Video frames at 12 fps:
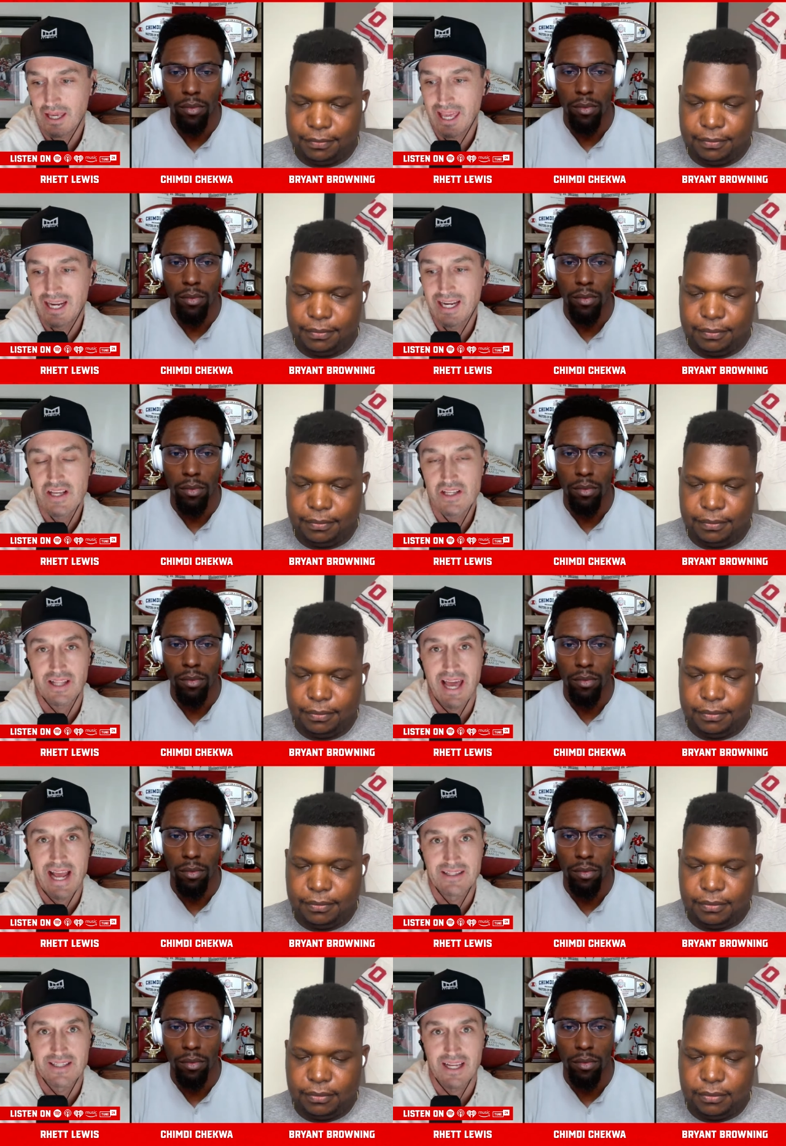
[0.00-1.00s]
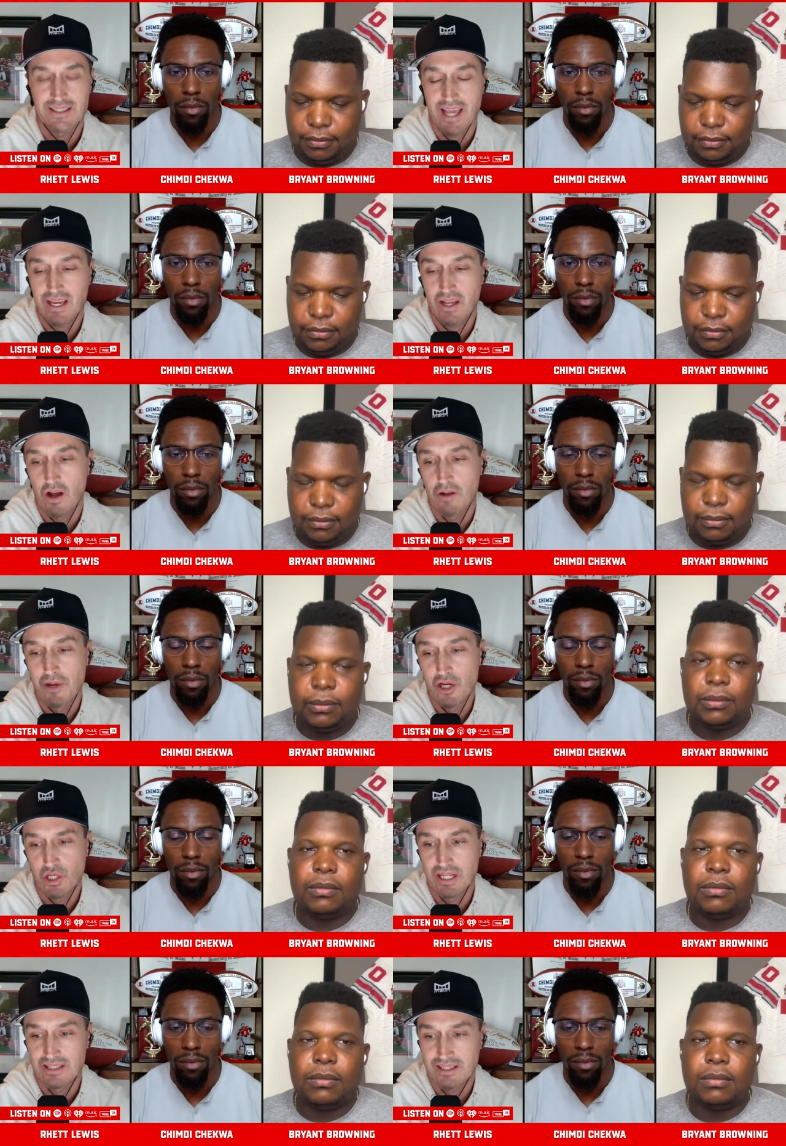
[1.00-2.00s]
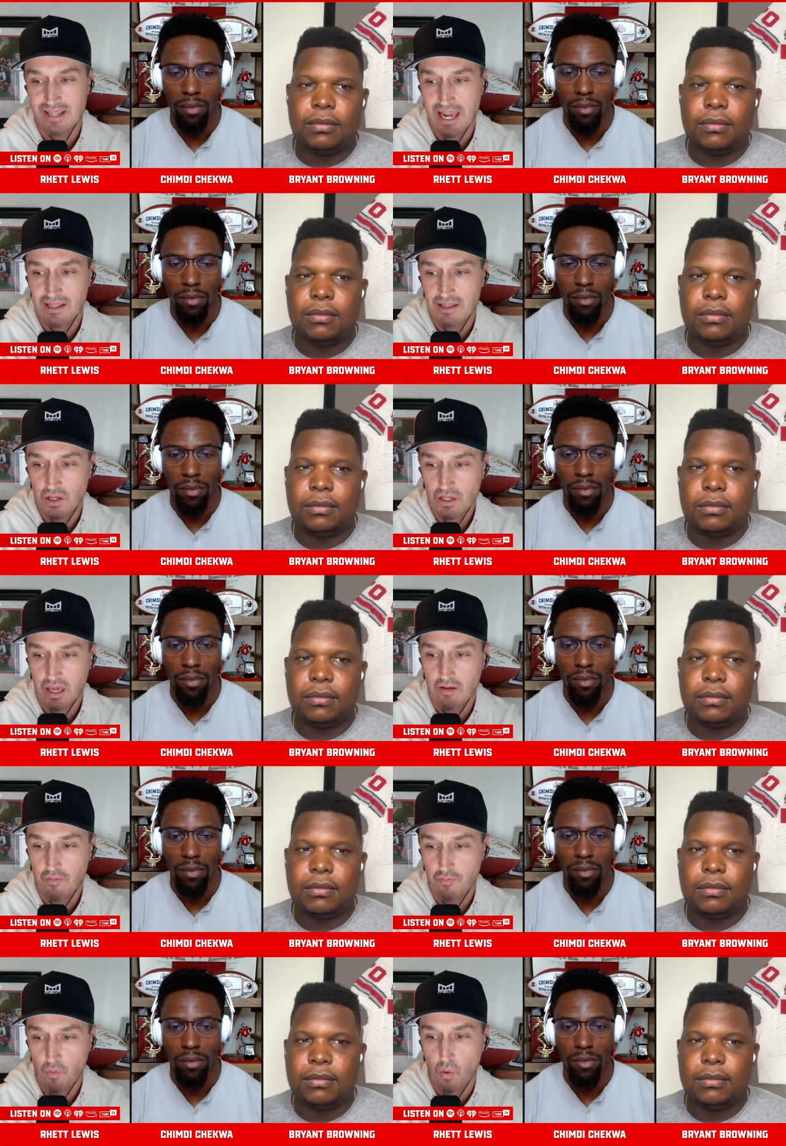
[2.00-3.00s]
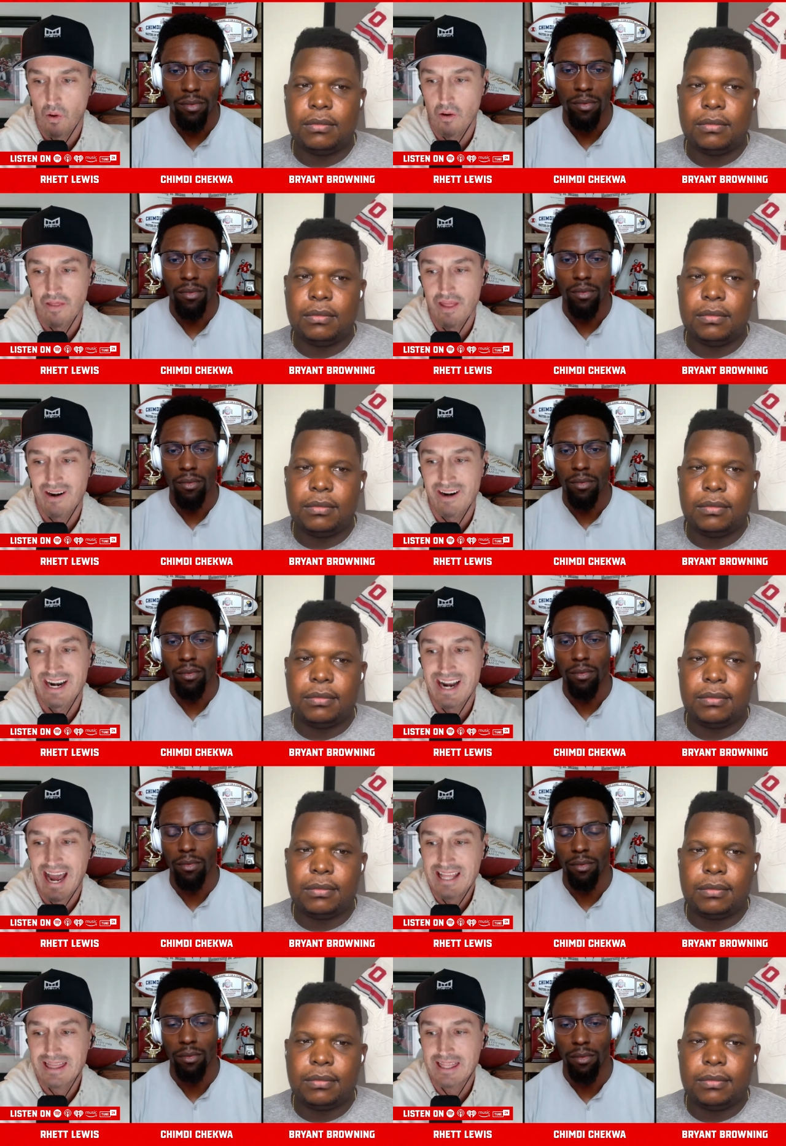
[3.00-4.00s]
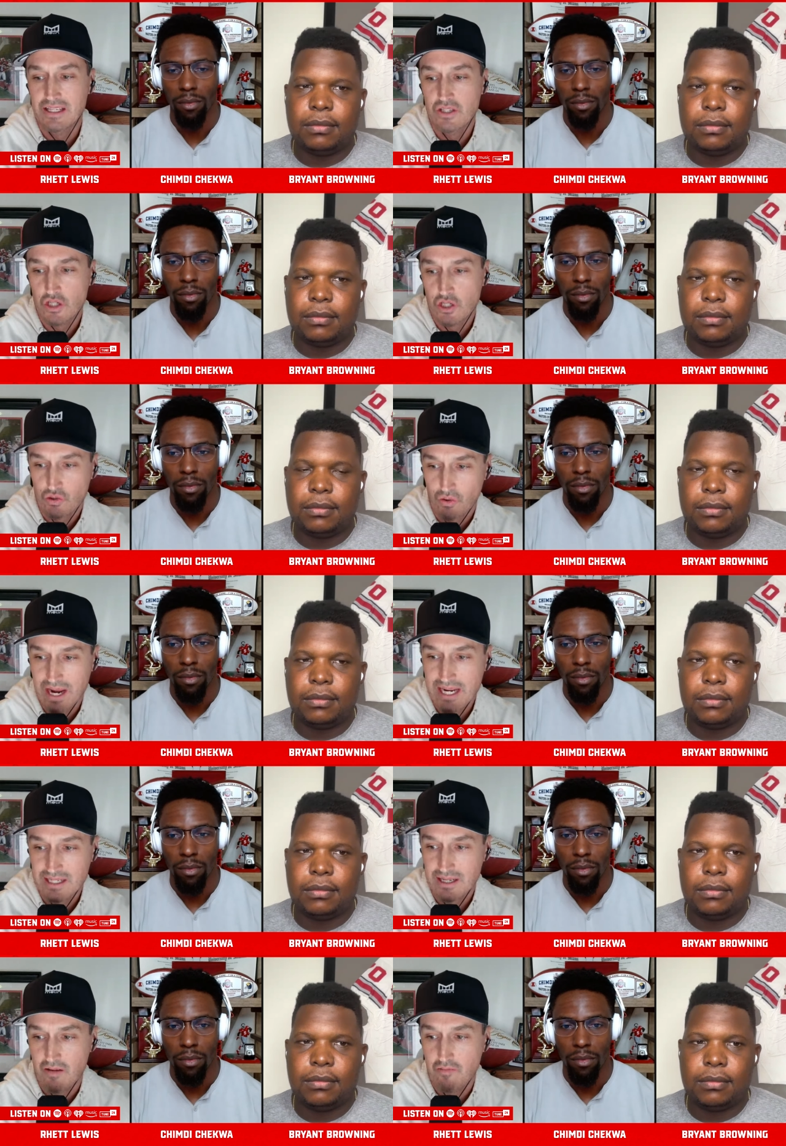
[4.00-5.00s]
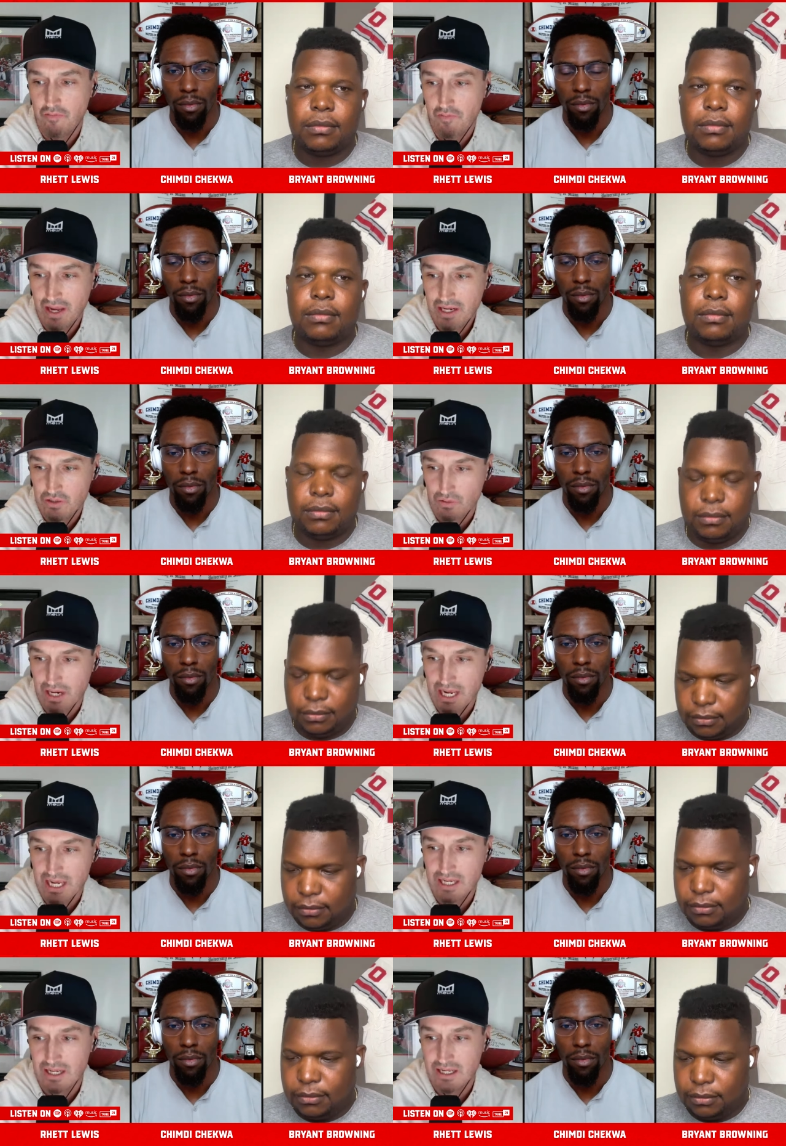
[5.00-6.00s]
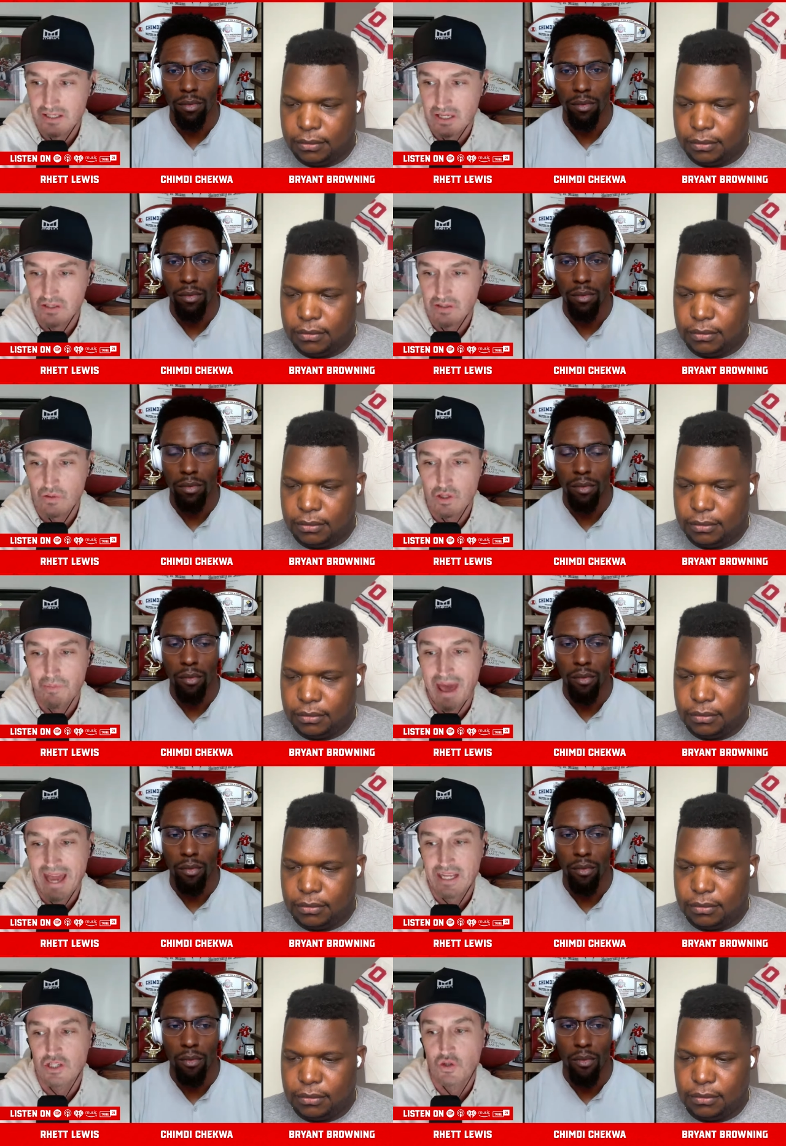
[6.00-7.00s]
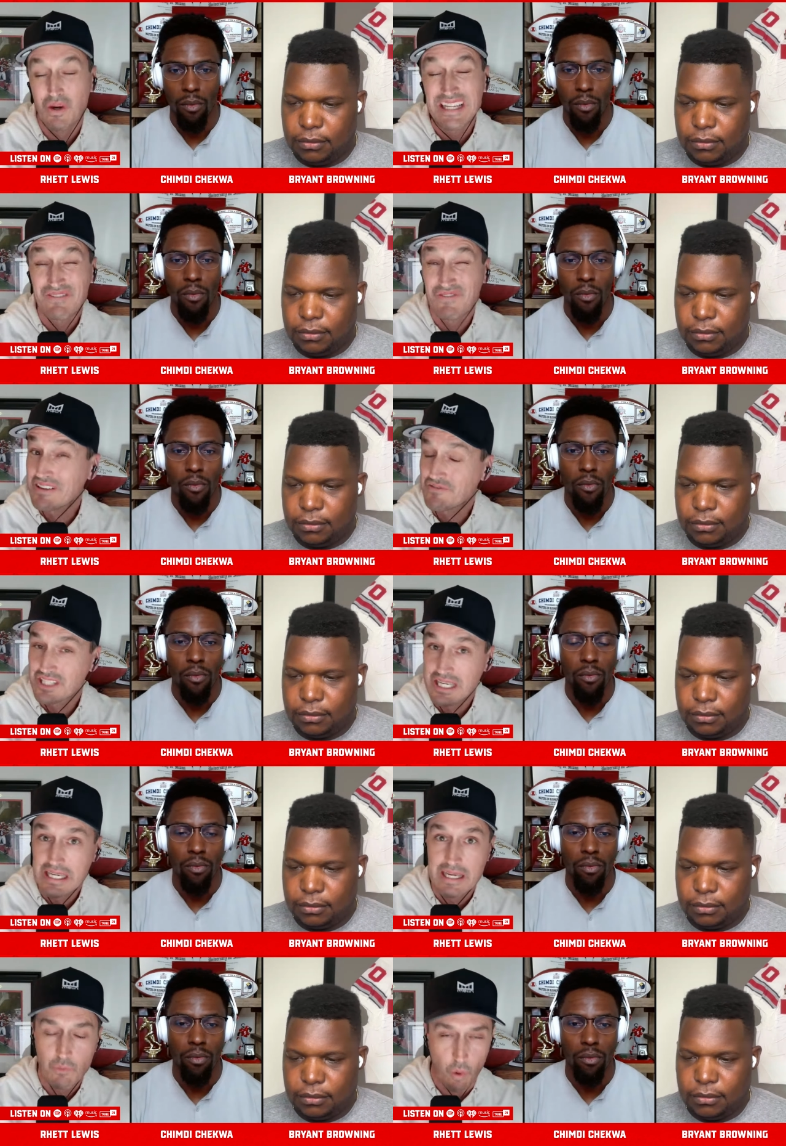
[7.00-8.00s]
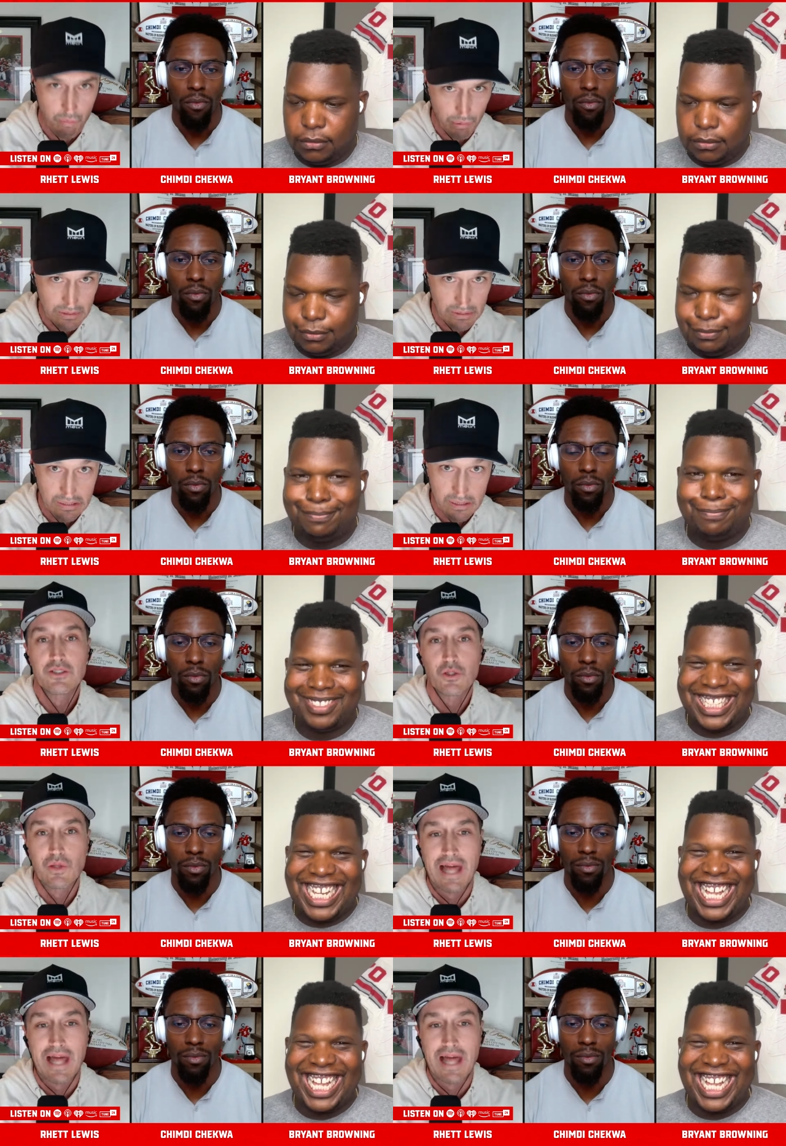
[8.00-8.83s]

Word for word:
Speaker 1: in East Lansing, taking on Michigan State, looking for their ninth straight victory uh, since losing back in 2015. Won't bring that up too